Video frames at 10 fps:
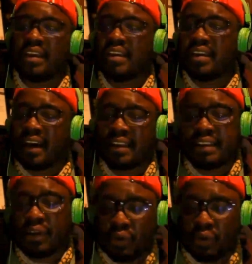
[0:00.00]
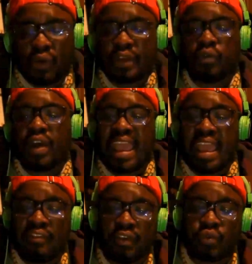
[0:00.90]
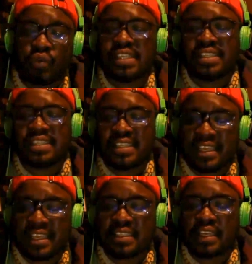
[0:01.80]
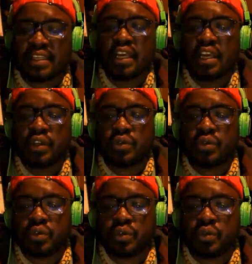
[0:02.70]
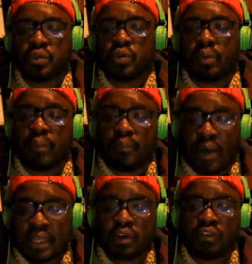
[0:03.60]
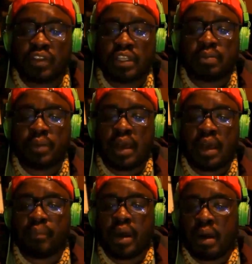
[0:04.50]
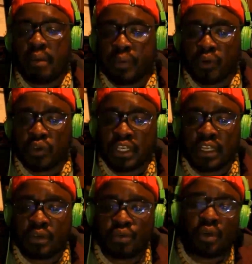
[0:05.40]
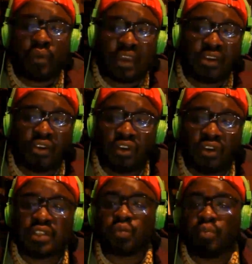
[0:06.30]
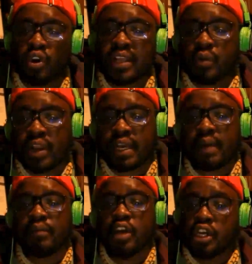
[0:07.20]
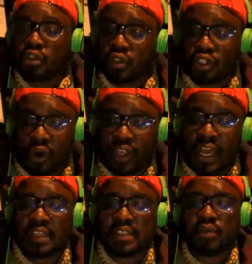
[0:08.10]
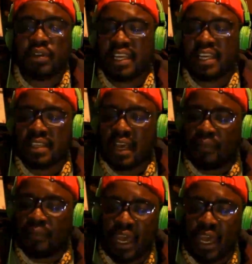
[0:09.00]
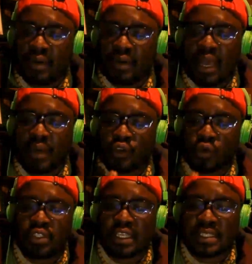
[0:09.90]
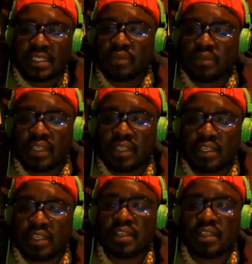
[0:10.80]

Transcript: the whole world, whoever was interested to be part of this project that we are working on is more than welcome to join us. We'll just use the same details